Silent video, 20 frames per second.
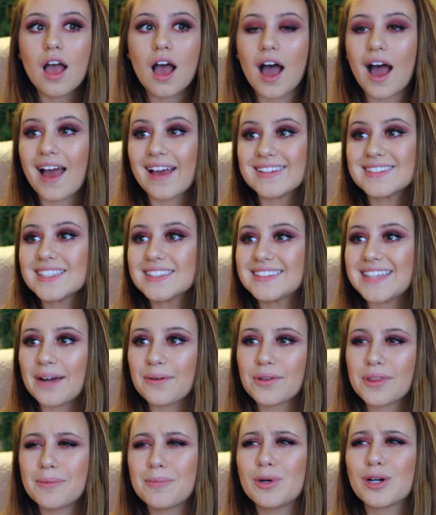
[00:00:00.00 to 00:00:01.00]
I sit down
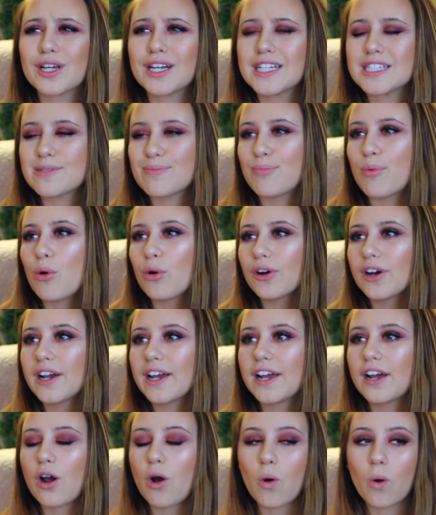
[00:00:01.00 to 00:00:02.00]
with the book and it's
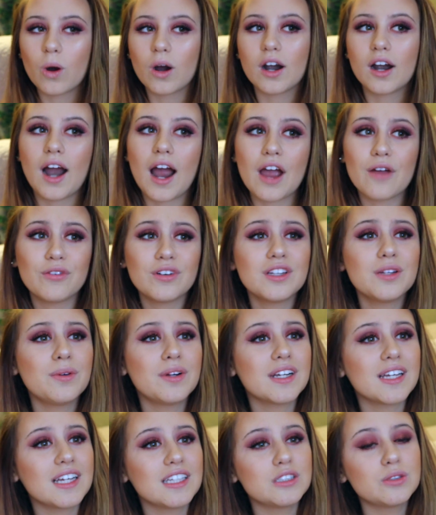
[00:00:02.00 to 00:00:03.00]
boring, or I really
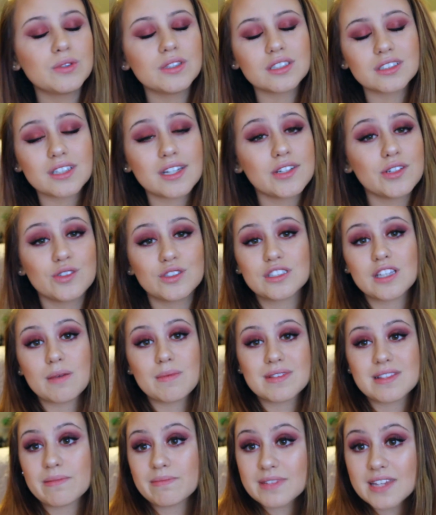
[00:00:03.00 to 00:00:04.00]
want to get into it, can you just give
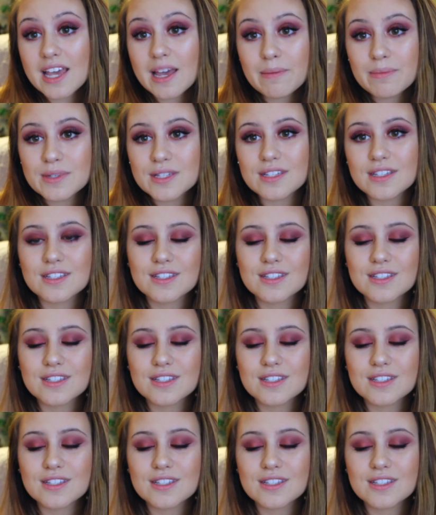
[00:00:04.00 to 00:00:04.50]
me some tips?